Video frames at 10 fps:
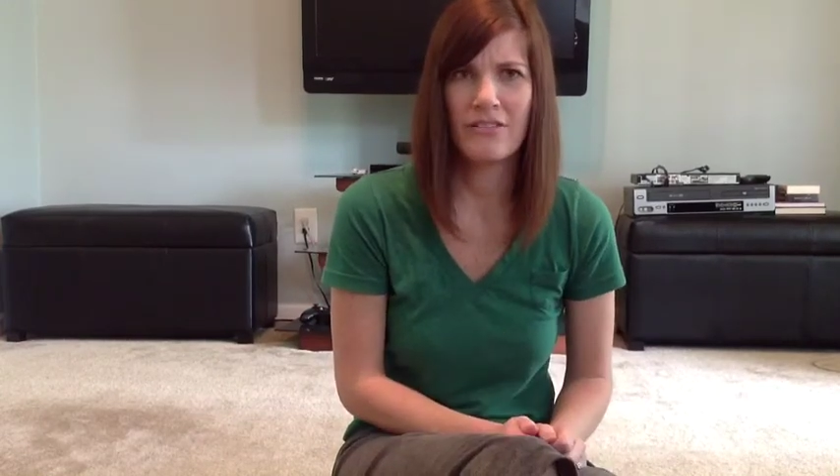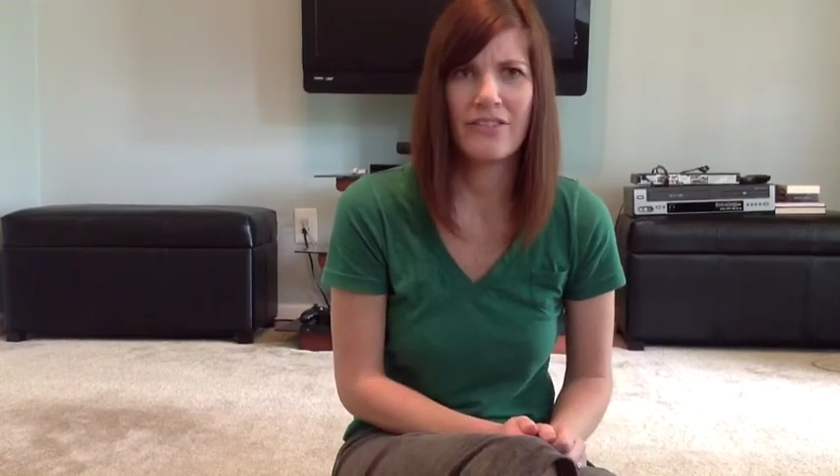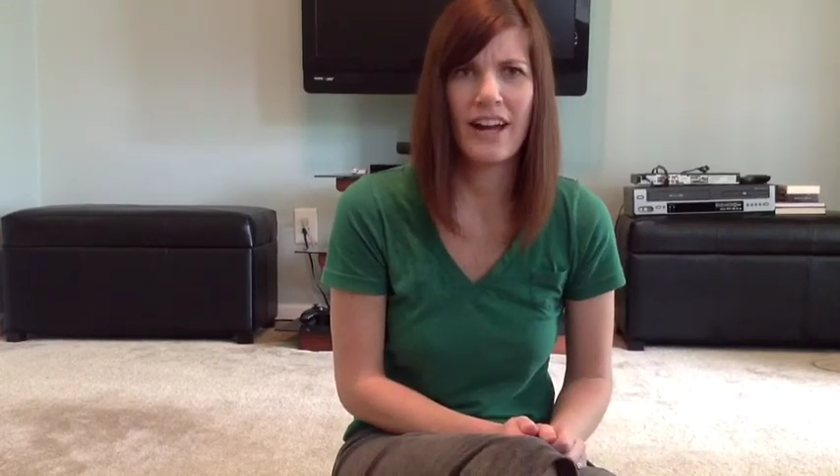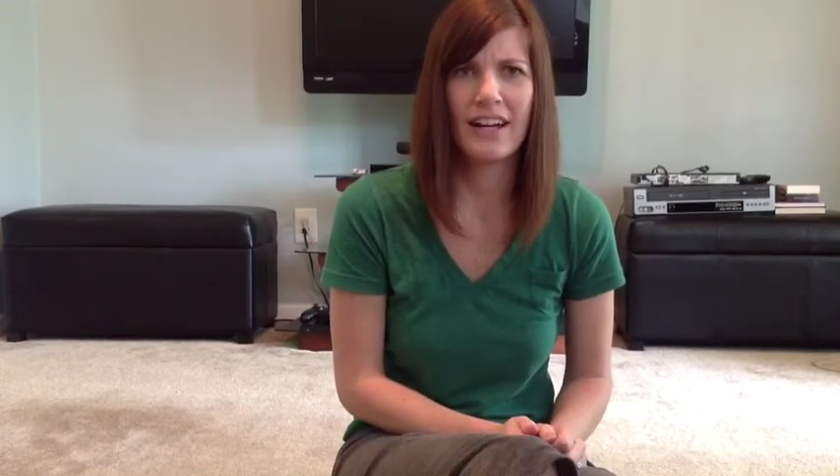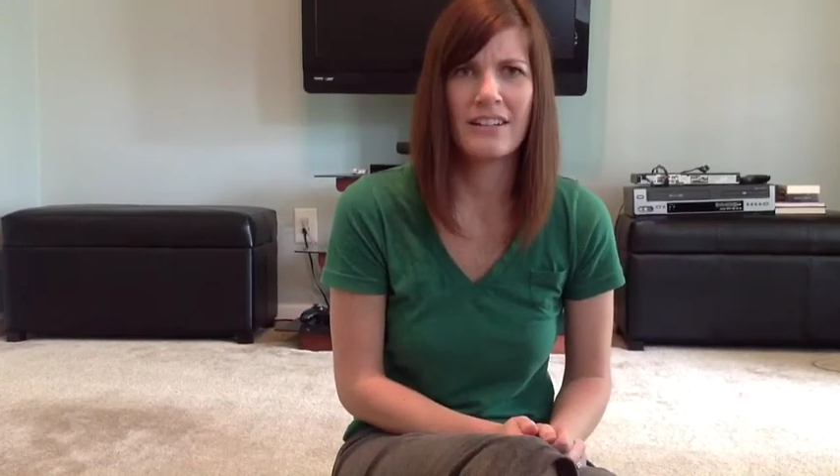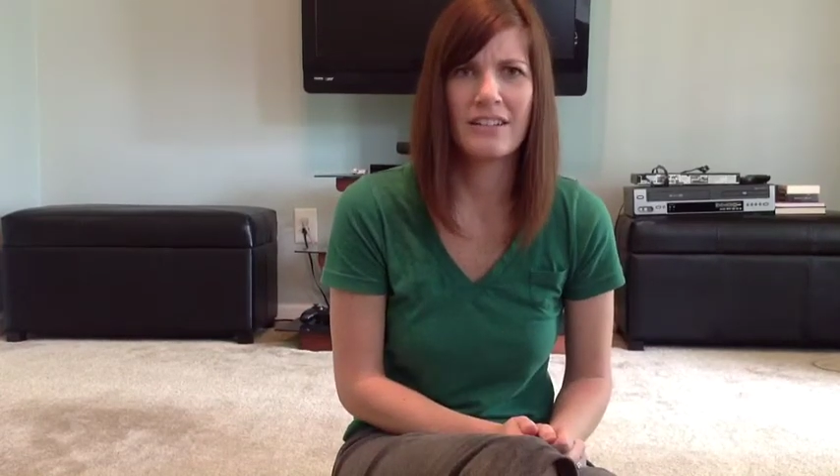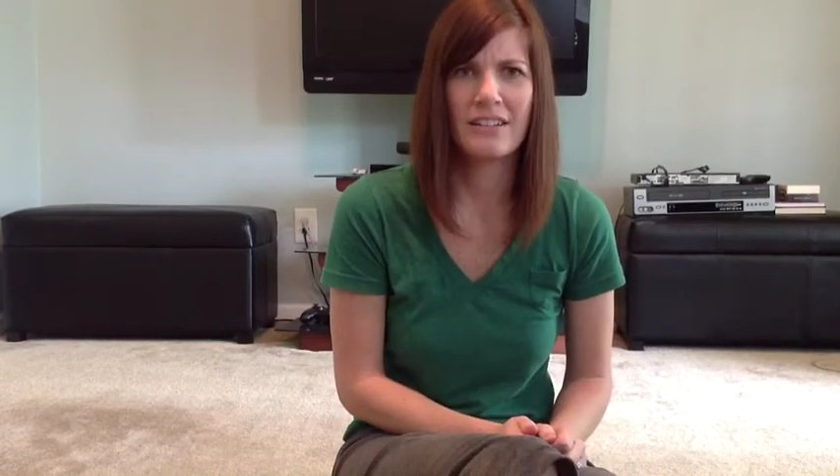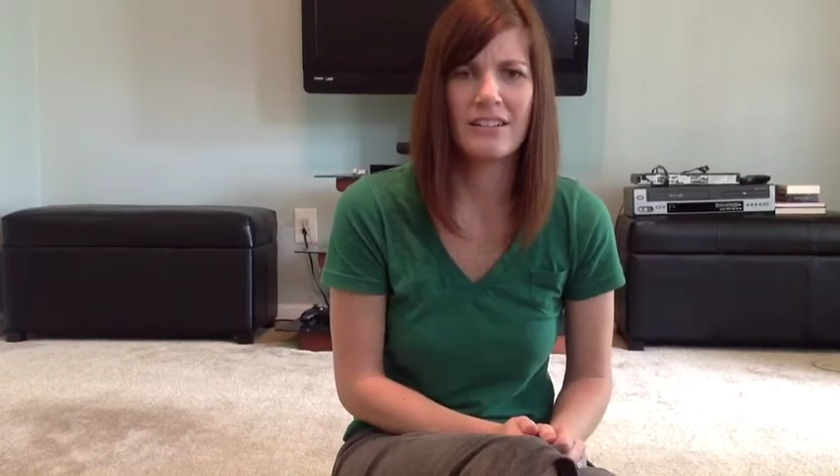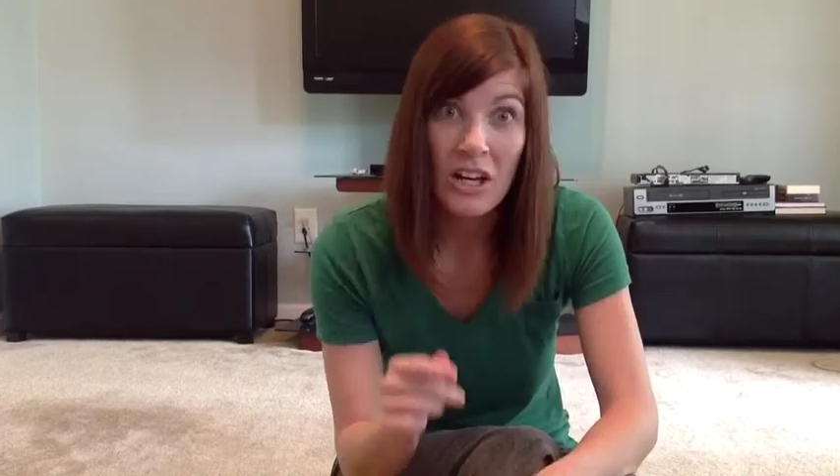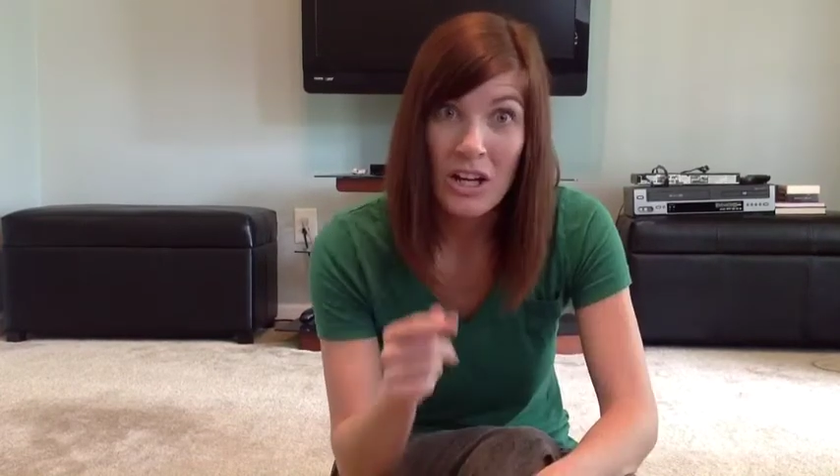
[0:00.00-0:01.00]
fine.
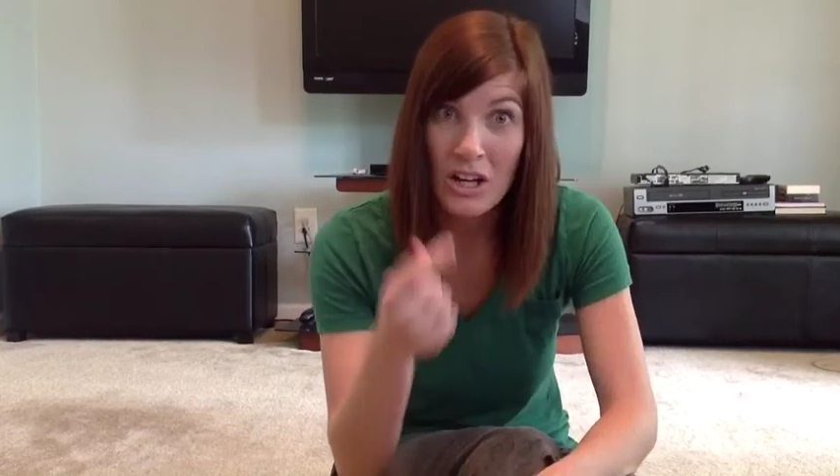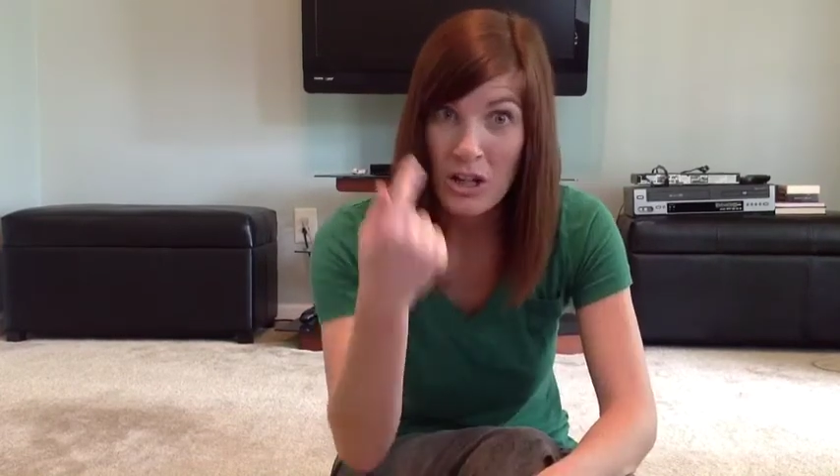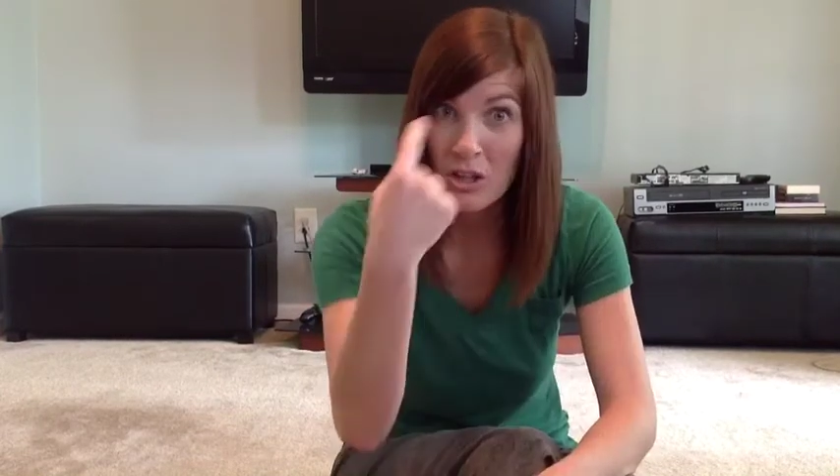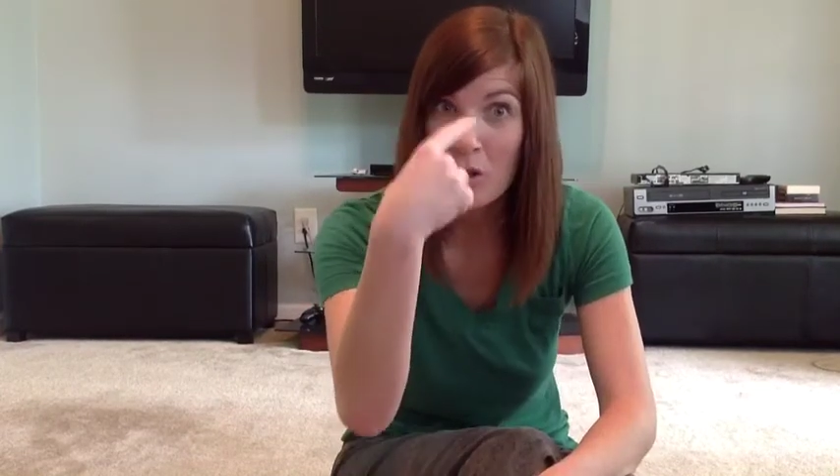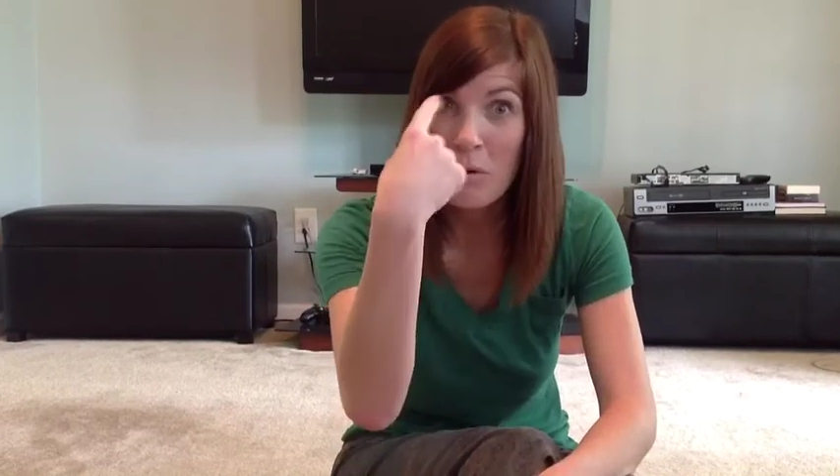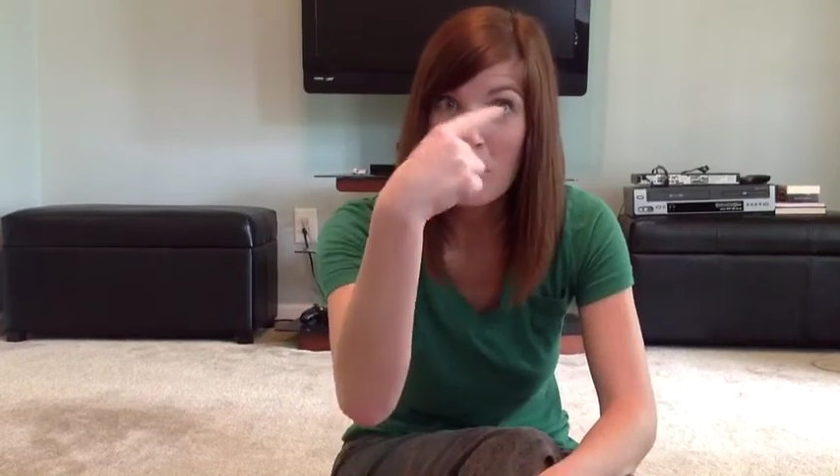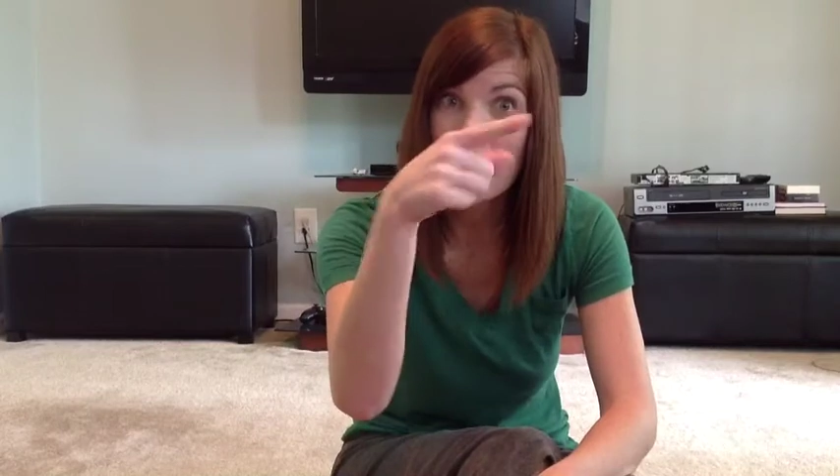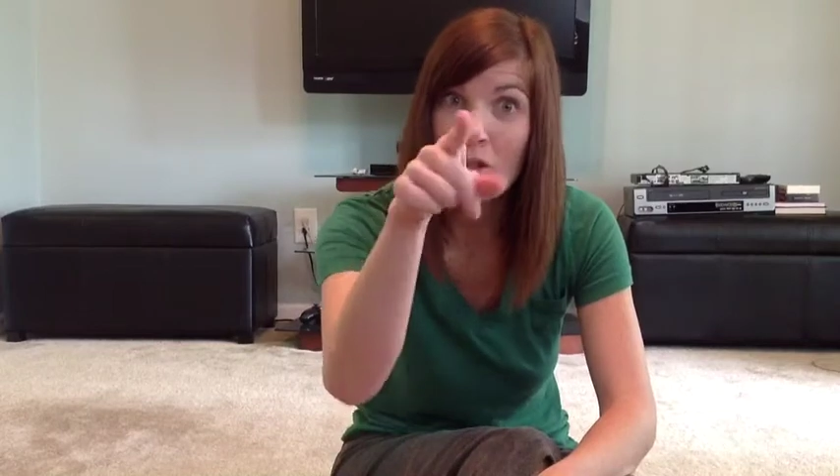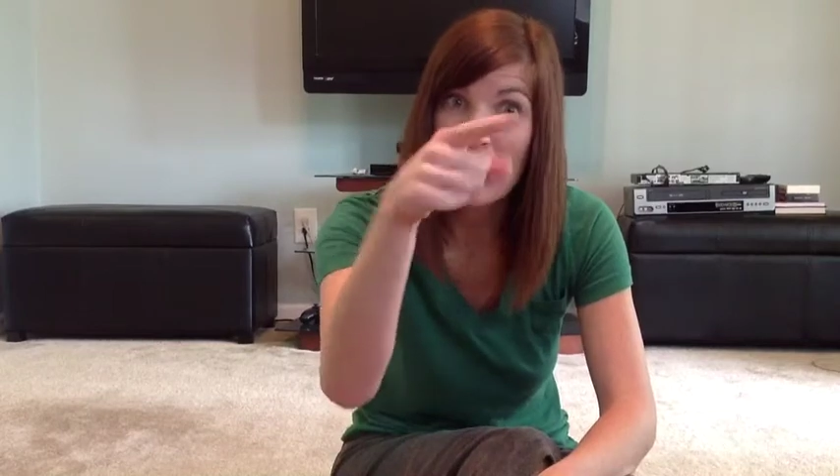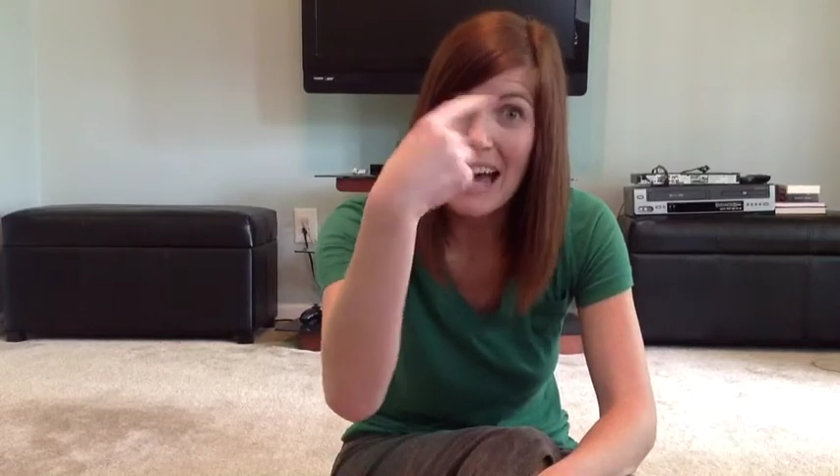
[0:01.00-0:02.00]
You want me to
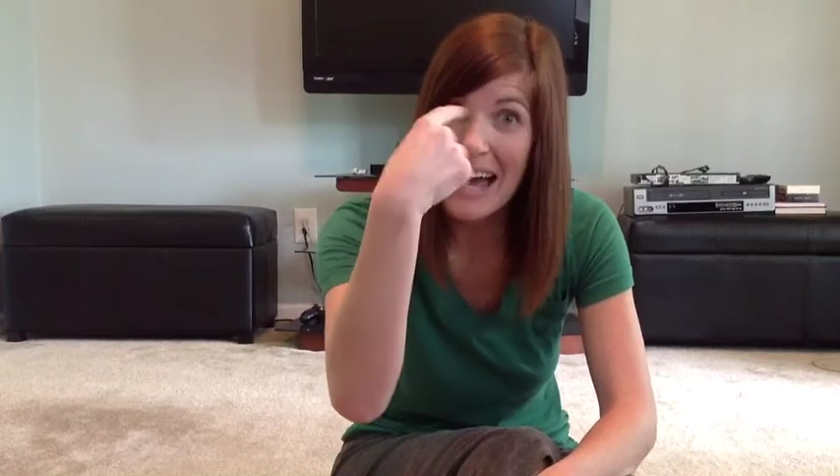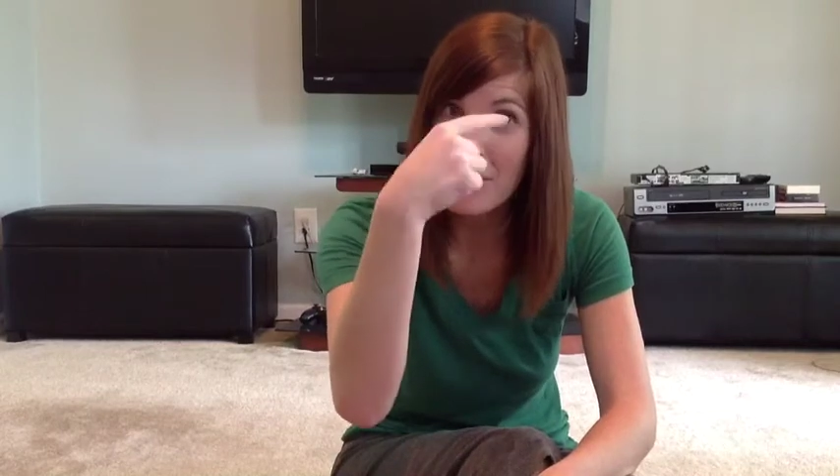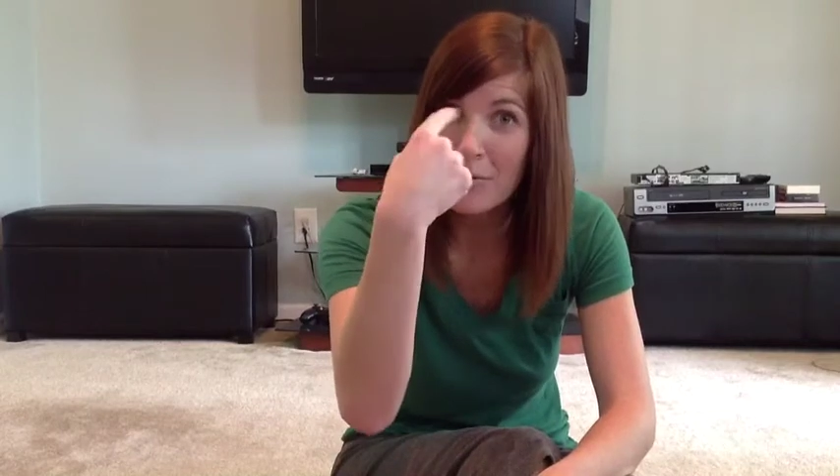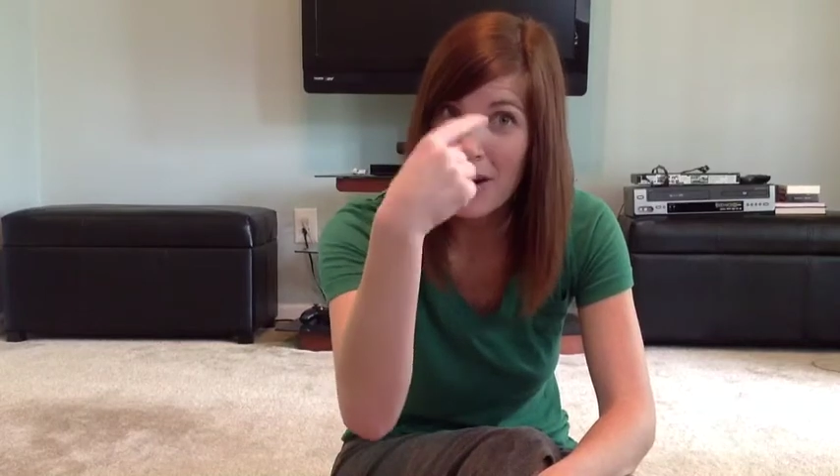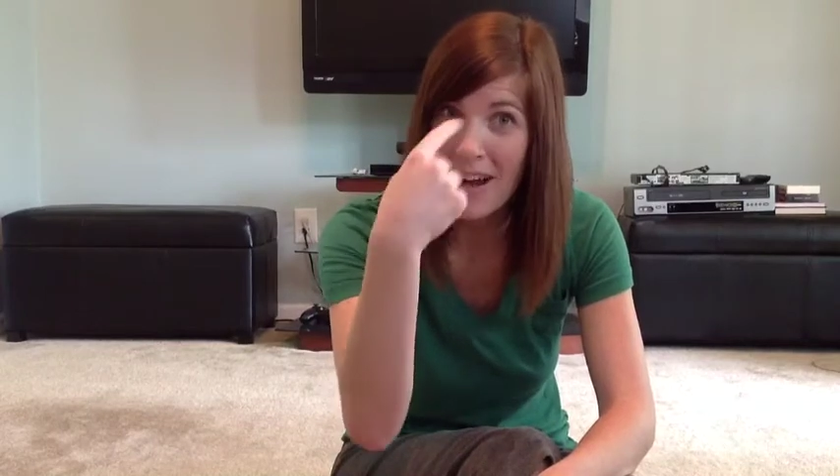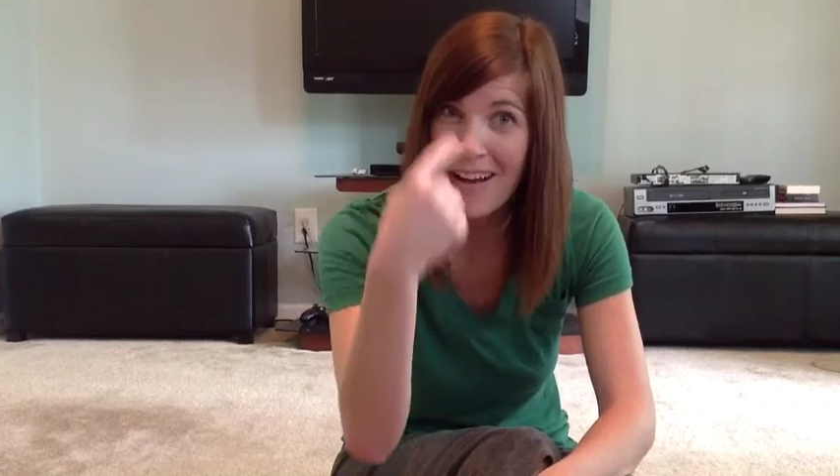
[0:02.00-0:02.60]
do your eyebrow?